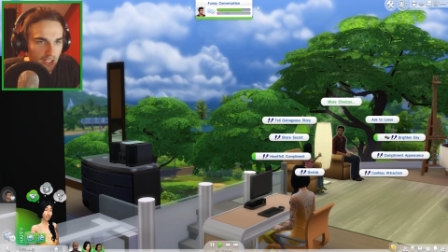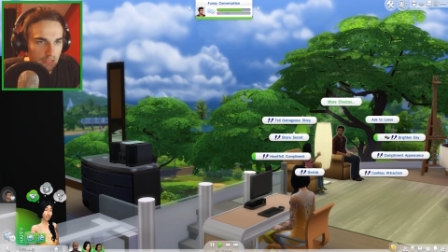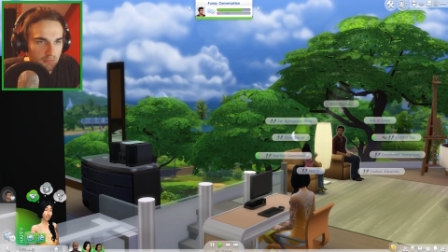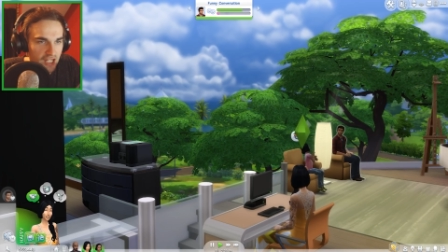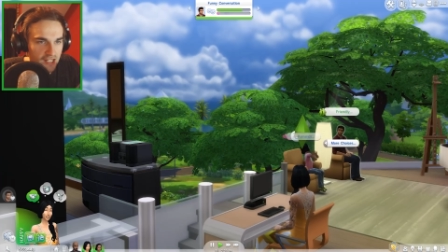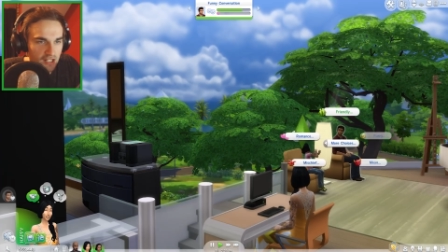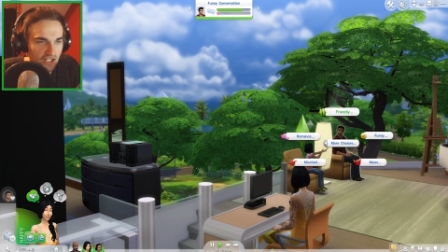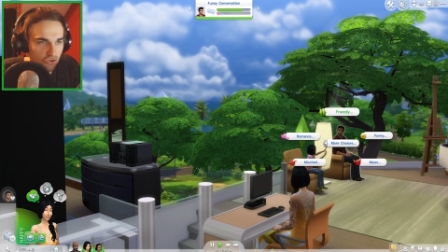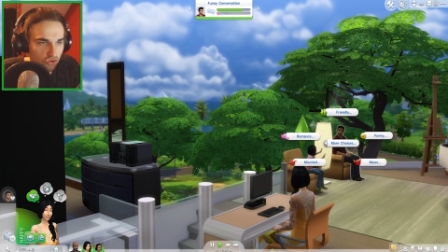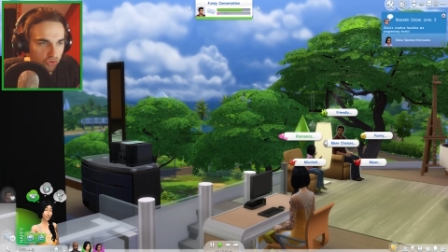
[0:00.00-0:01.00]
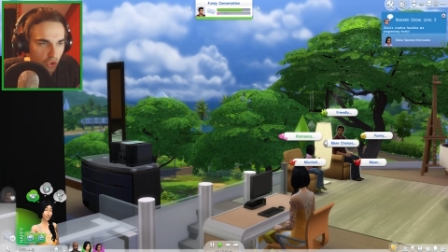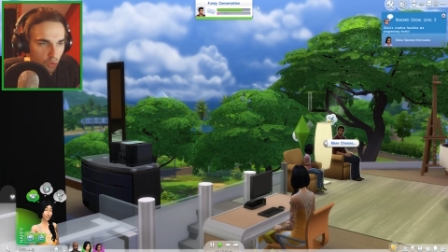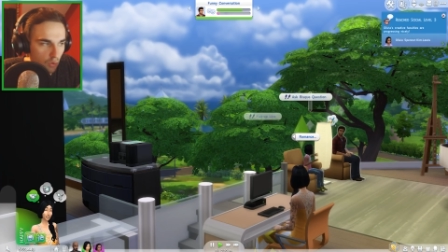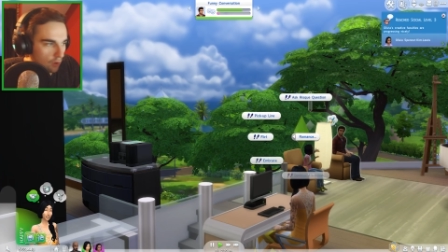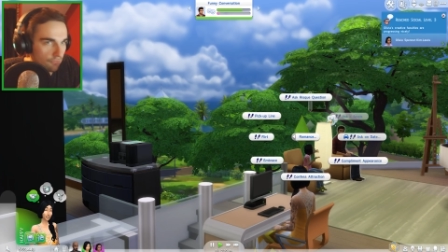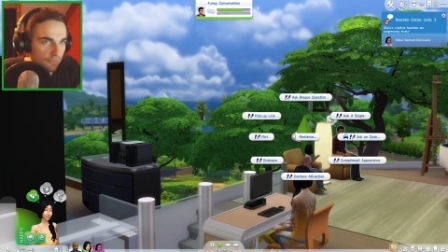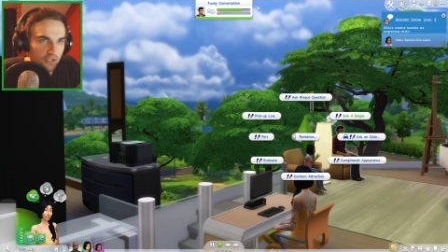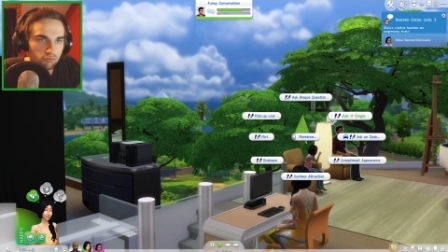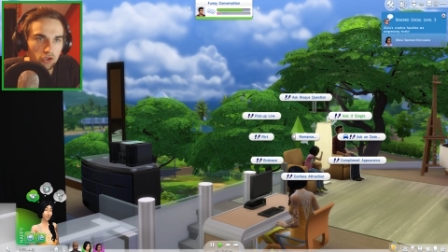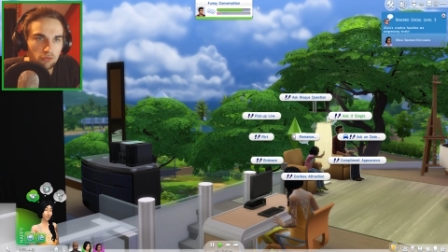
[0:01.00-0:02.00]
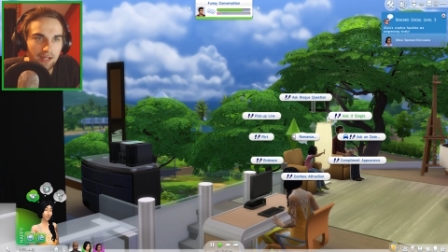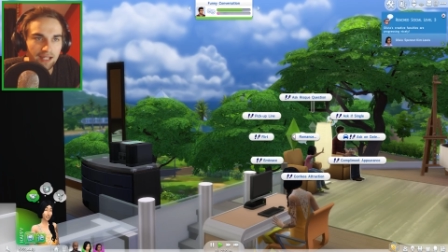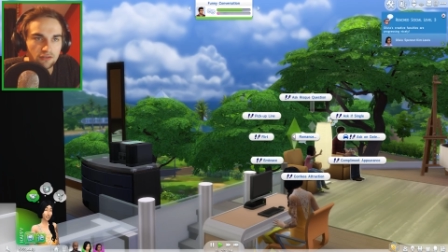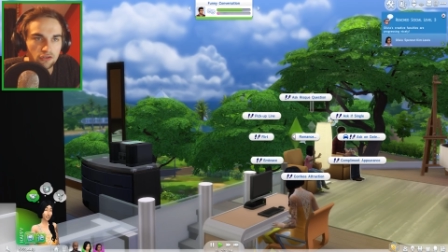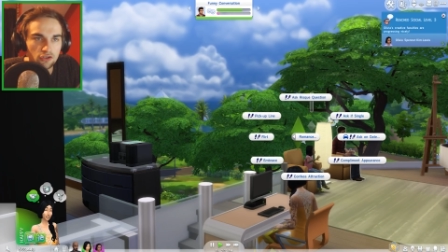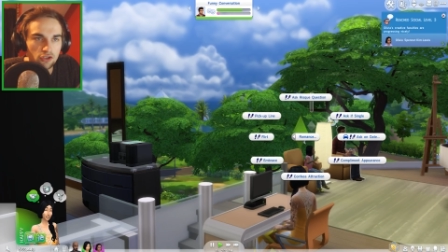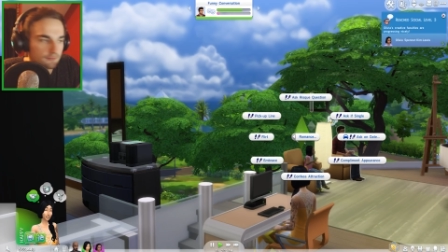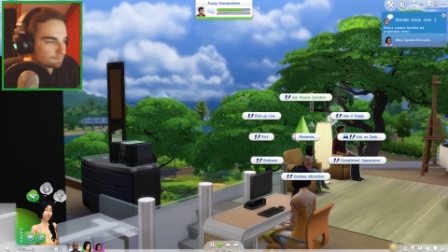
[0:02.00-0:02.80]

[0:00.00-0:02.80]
I am taking control of this romance.